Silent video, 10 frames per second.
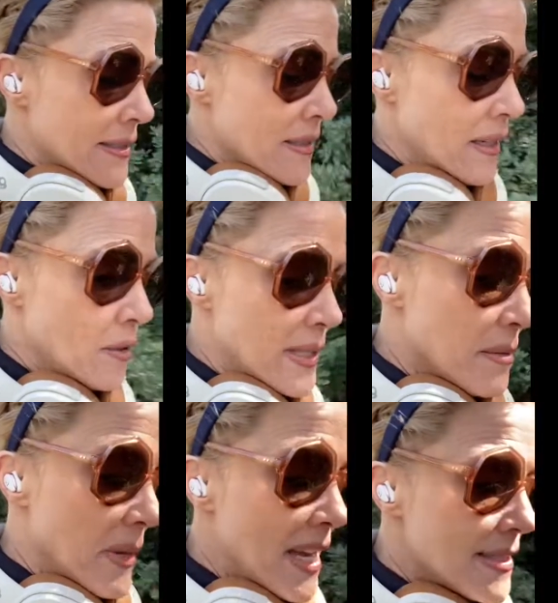with the
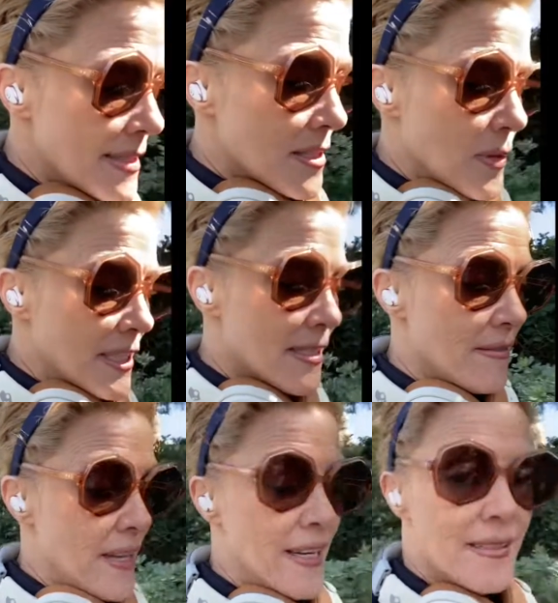mice as well as the
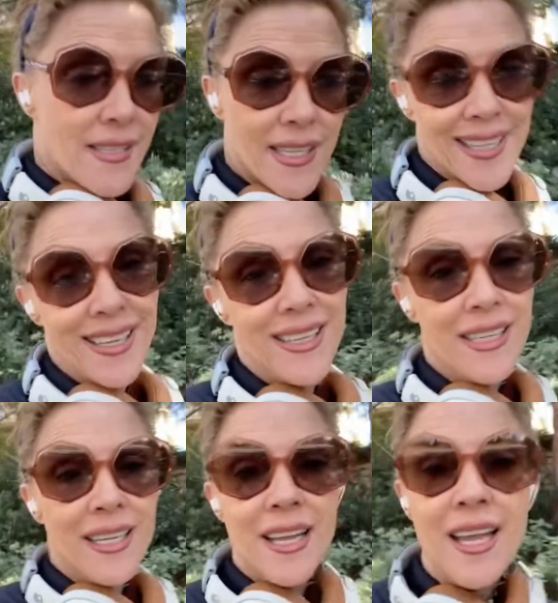vets.
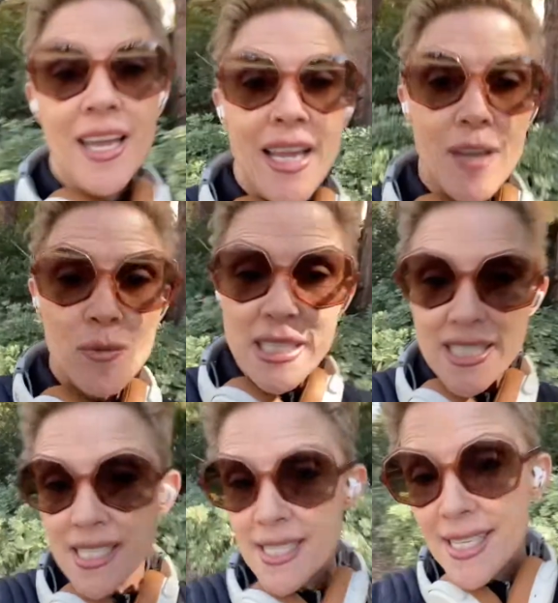And within
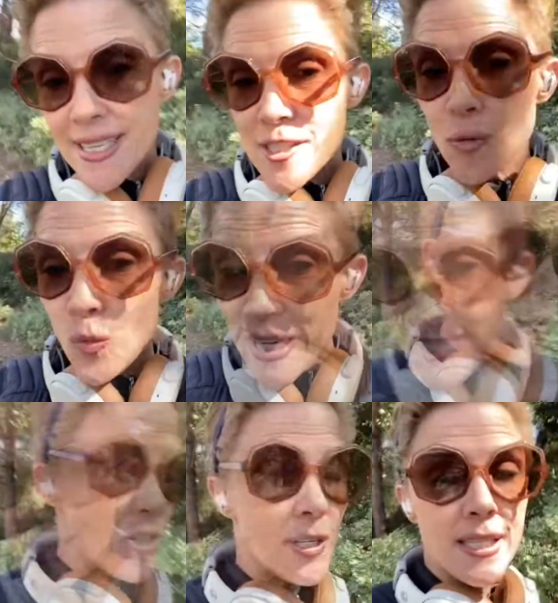6 weeks,
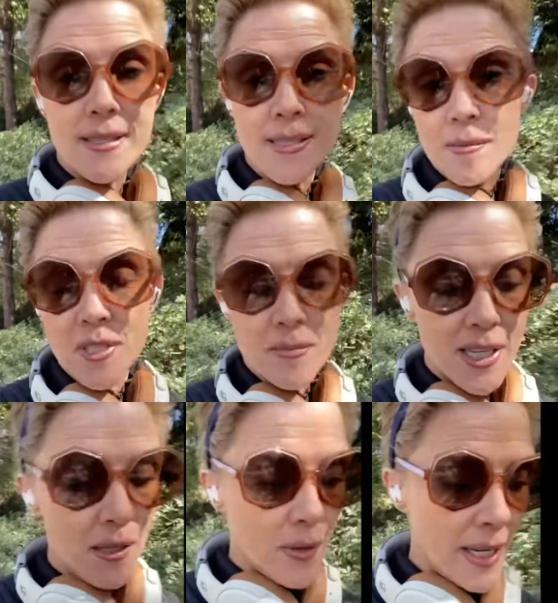majority of the symptoms
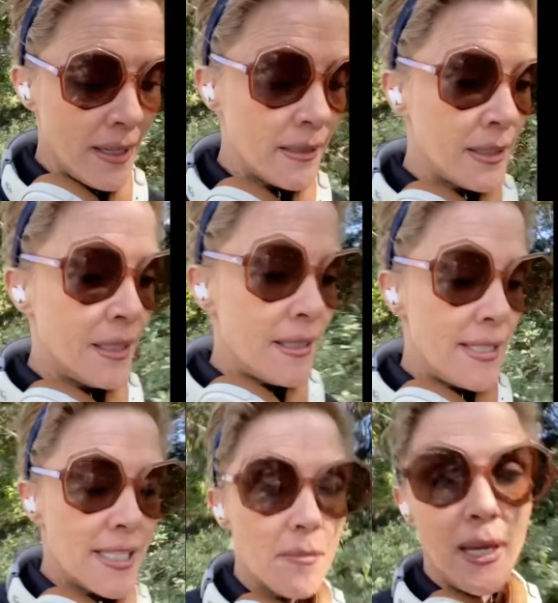anyway,
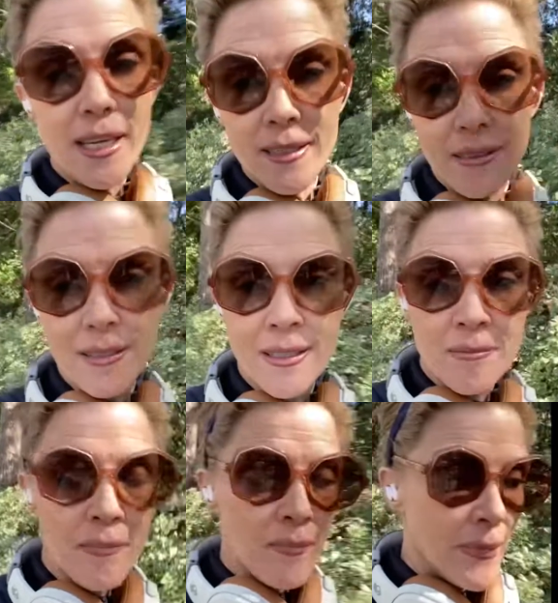dissipated
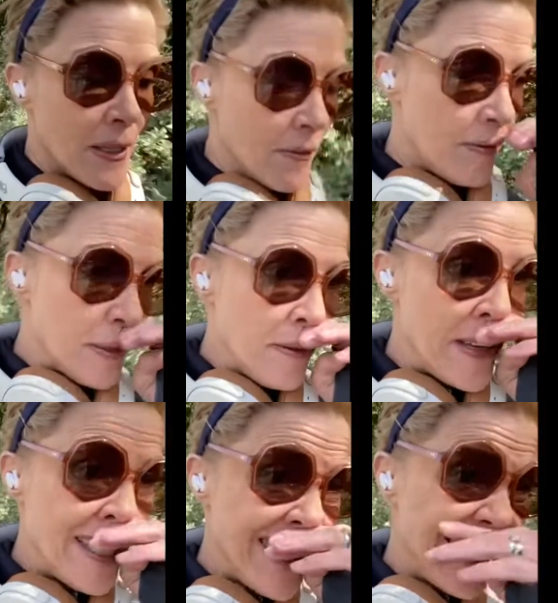for the
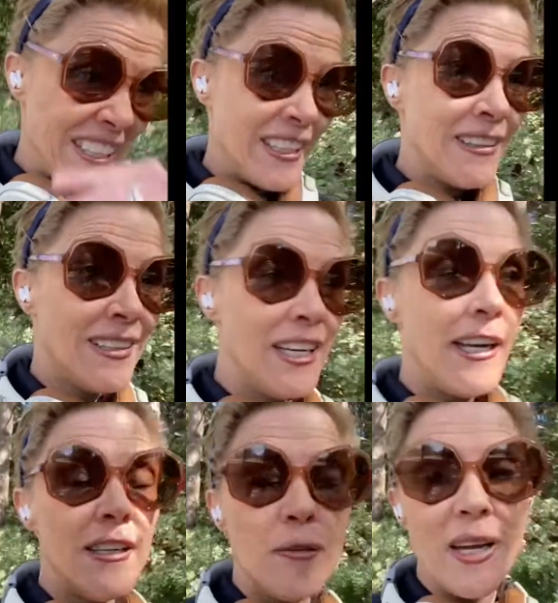vets
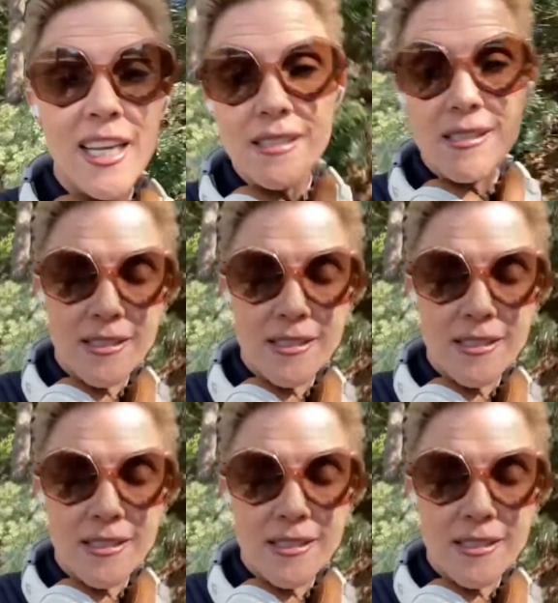and the mice.